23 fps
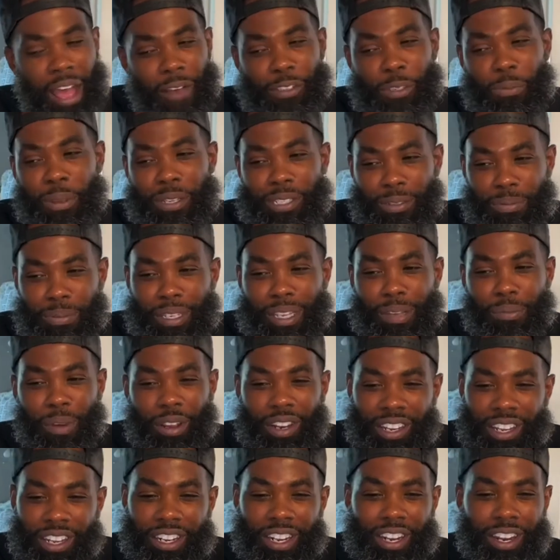spent some good
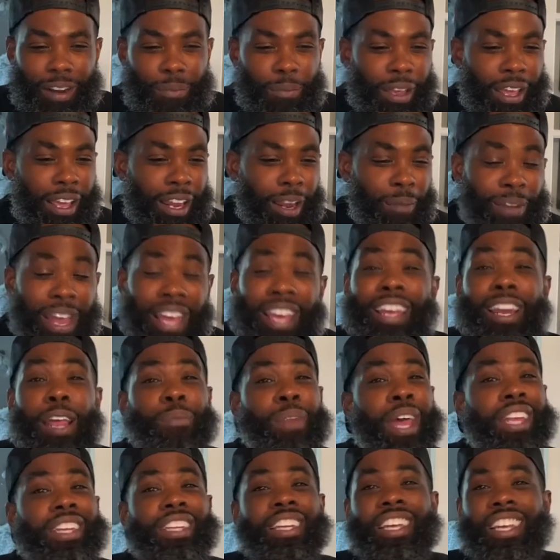money in there, man. I'm
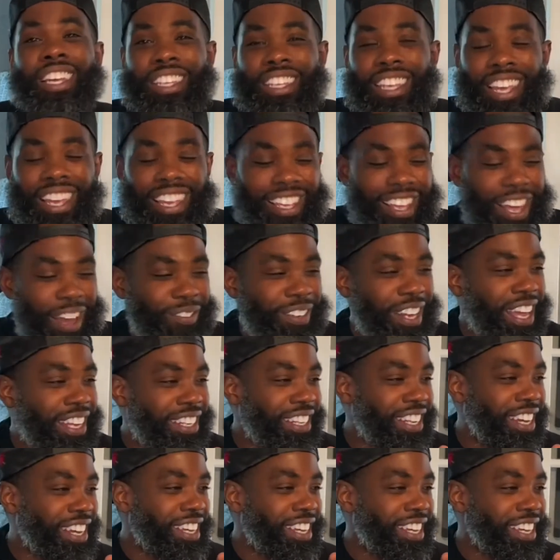not done yet. I'm not done